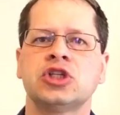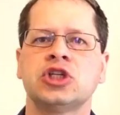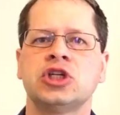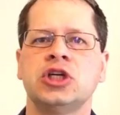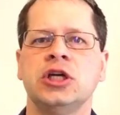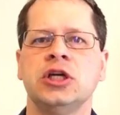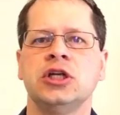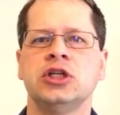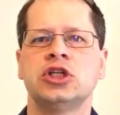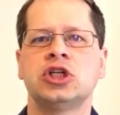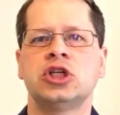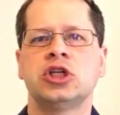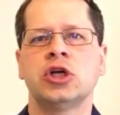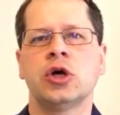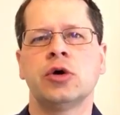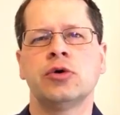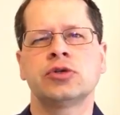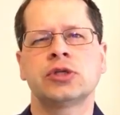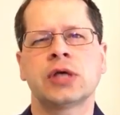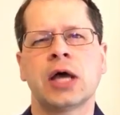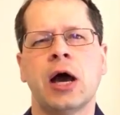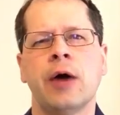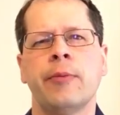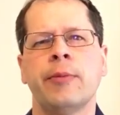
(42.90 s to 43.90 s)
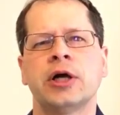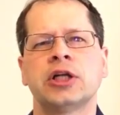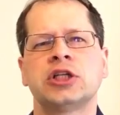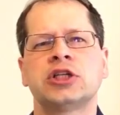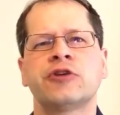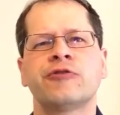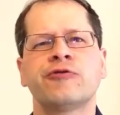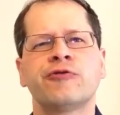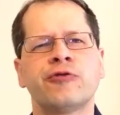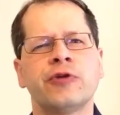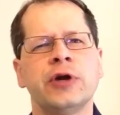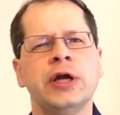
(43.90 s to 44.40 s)
sheet shows how much
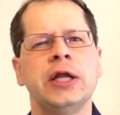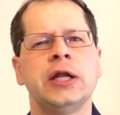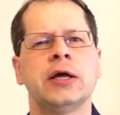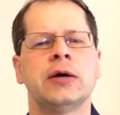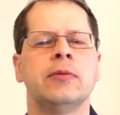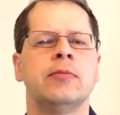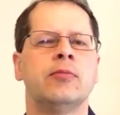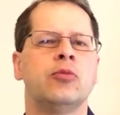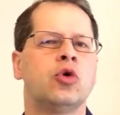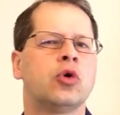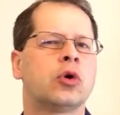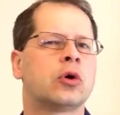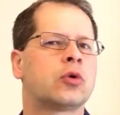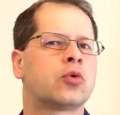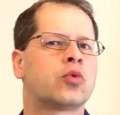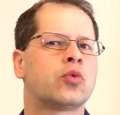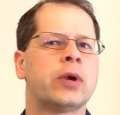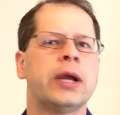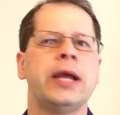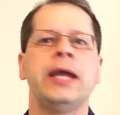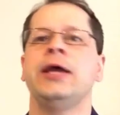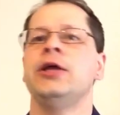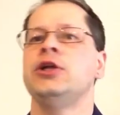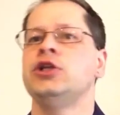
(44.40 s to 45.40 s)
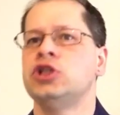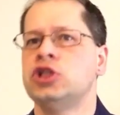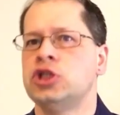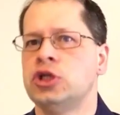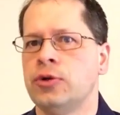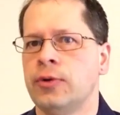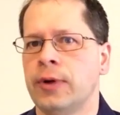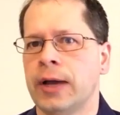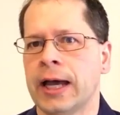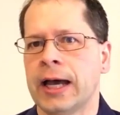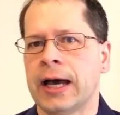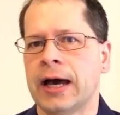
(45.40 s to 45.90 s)
freedom or range
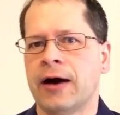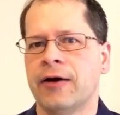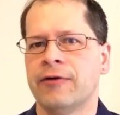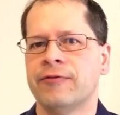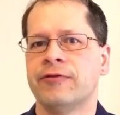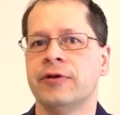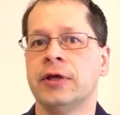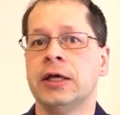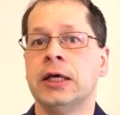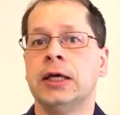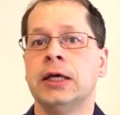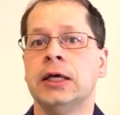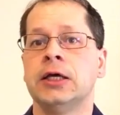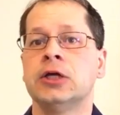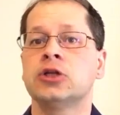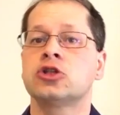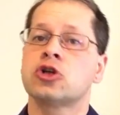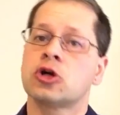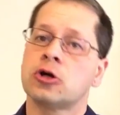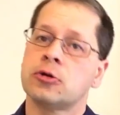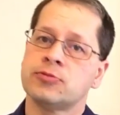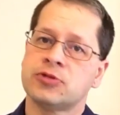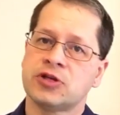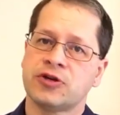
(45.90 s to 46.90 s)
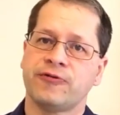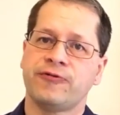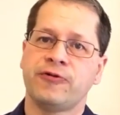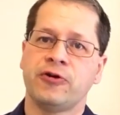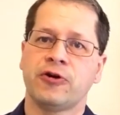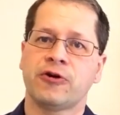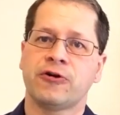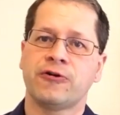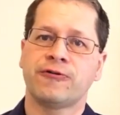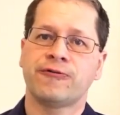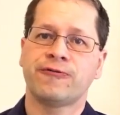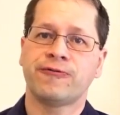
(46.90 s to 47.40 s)
you have in terms of
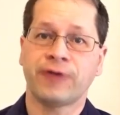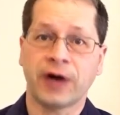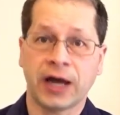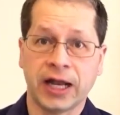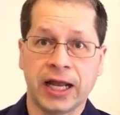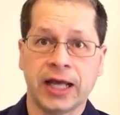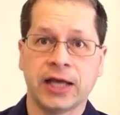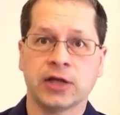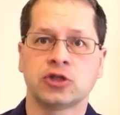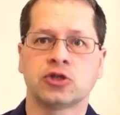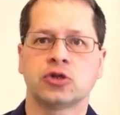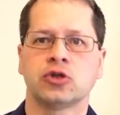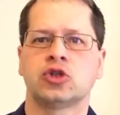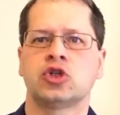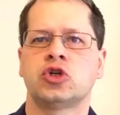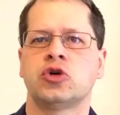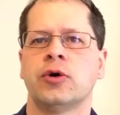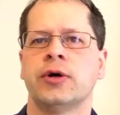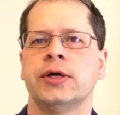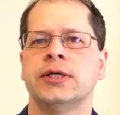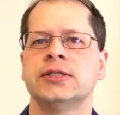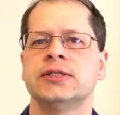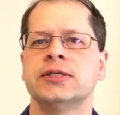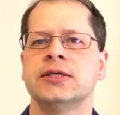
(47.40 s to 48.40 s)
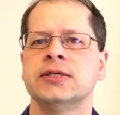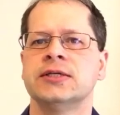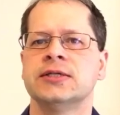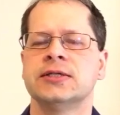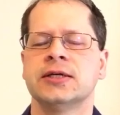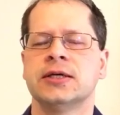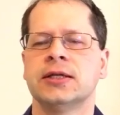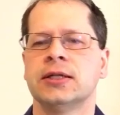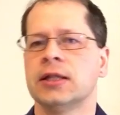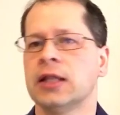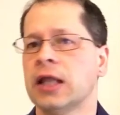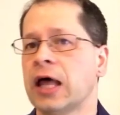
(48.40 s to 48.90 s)
your financial
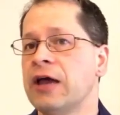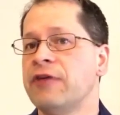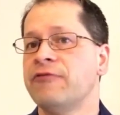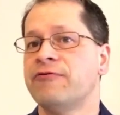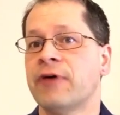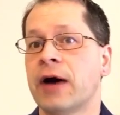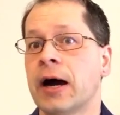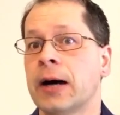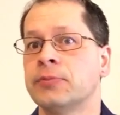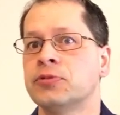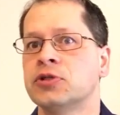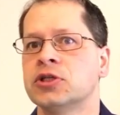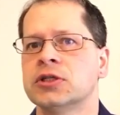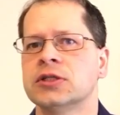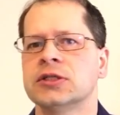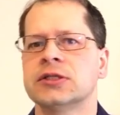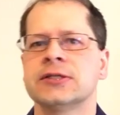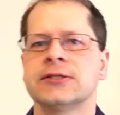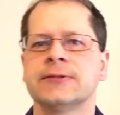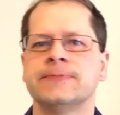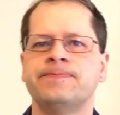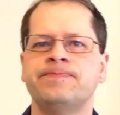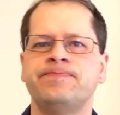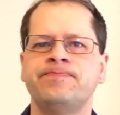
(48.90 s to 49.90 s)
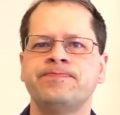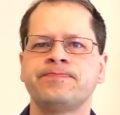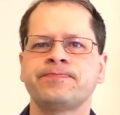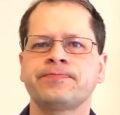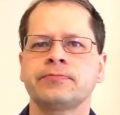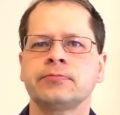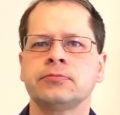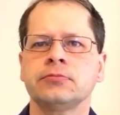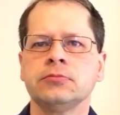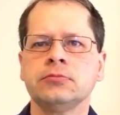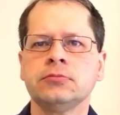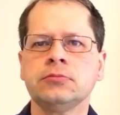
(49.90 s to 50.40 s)
choices and life options.
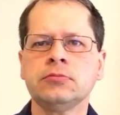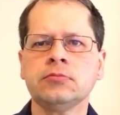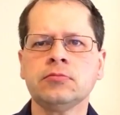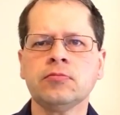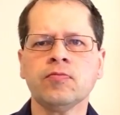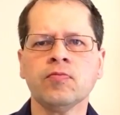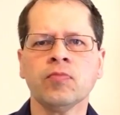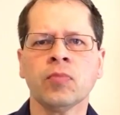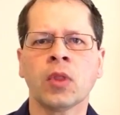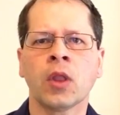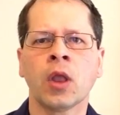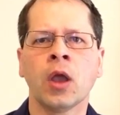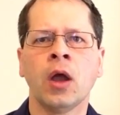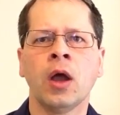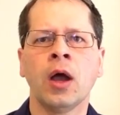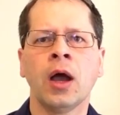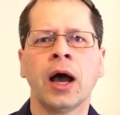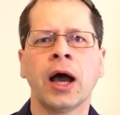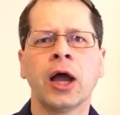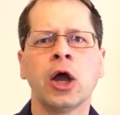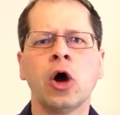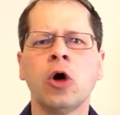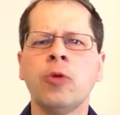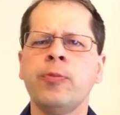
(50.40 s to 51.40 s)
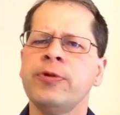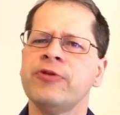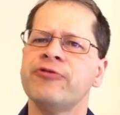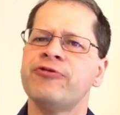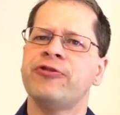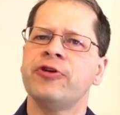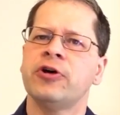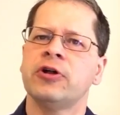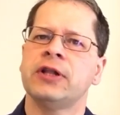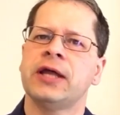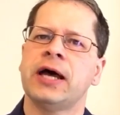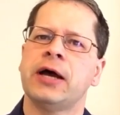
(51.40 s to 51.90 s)
I hope you
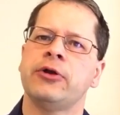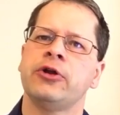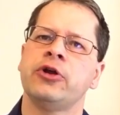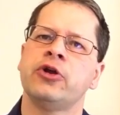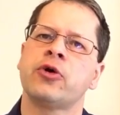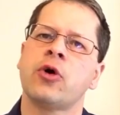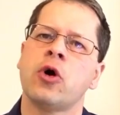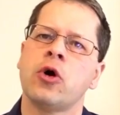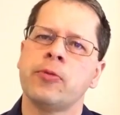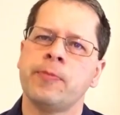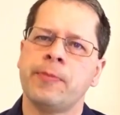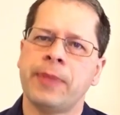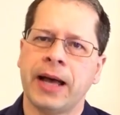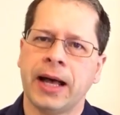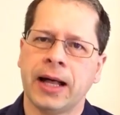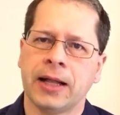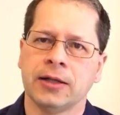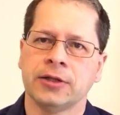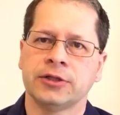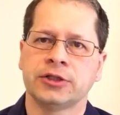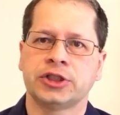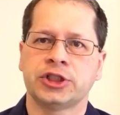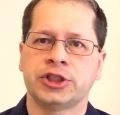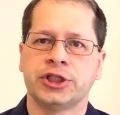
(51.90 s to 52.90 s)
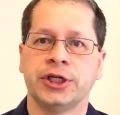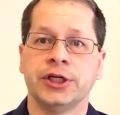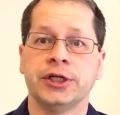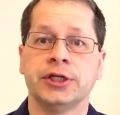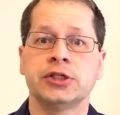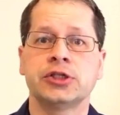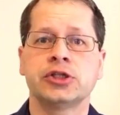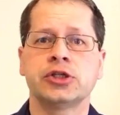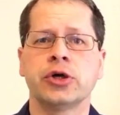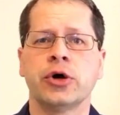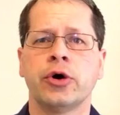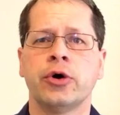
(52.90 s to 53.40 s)
filled out your own balance
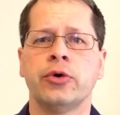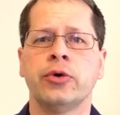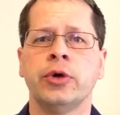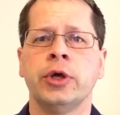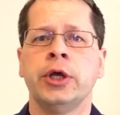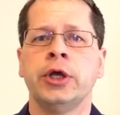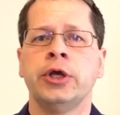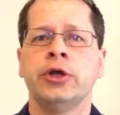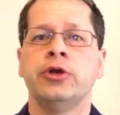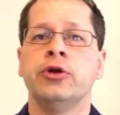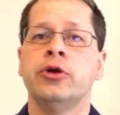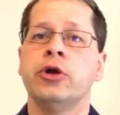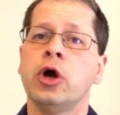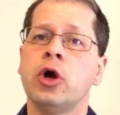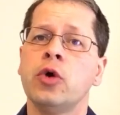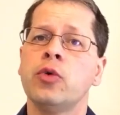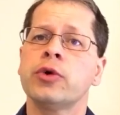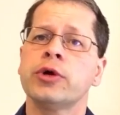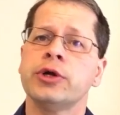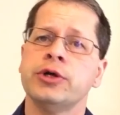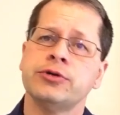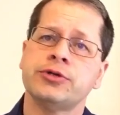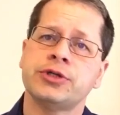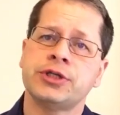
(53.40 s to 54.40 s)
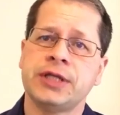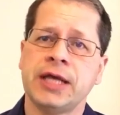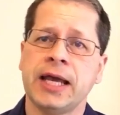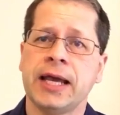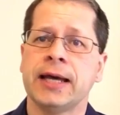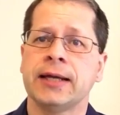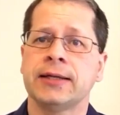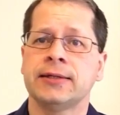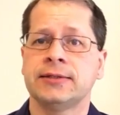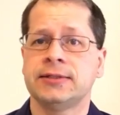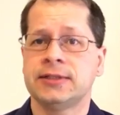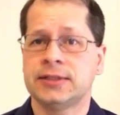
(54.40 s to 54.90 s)
sheet so you know where you
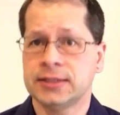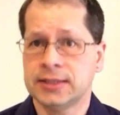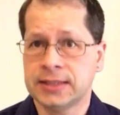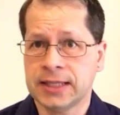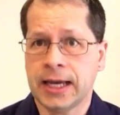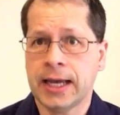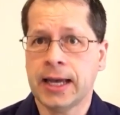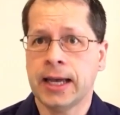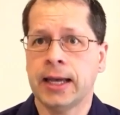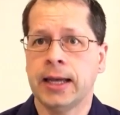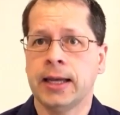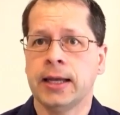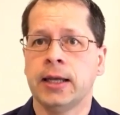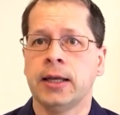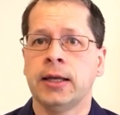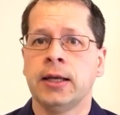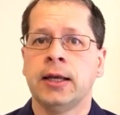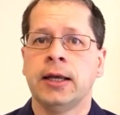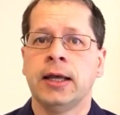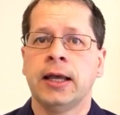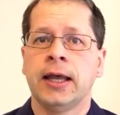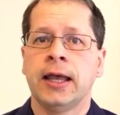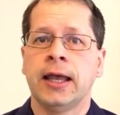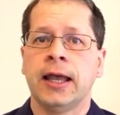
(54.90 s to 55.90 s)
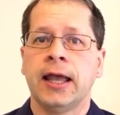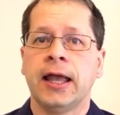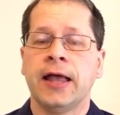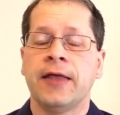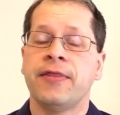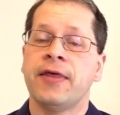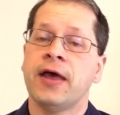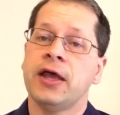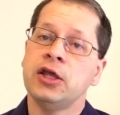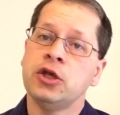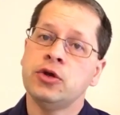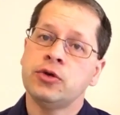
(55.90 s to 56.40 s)
stand today
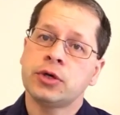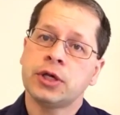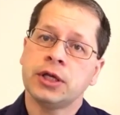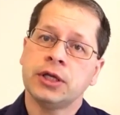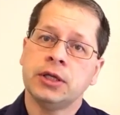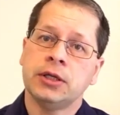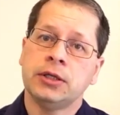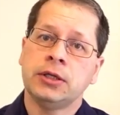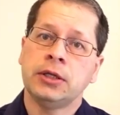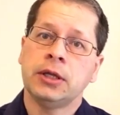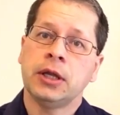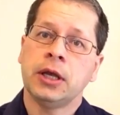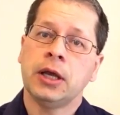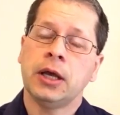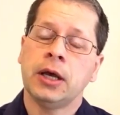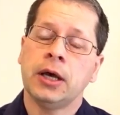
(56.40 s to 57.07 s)
and that you can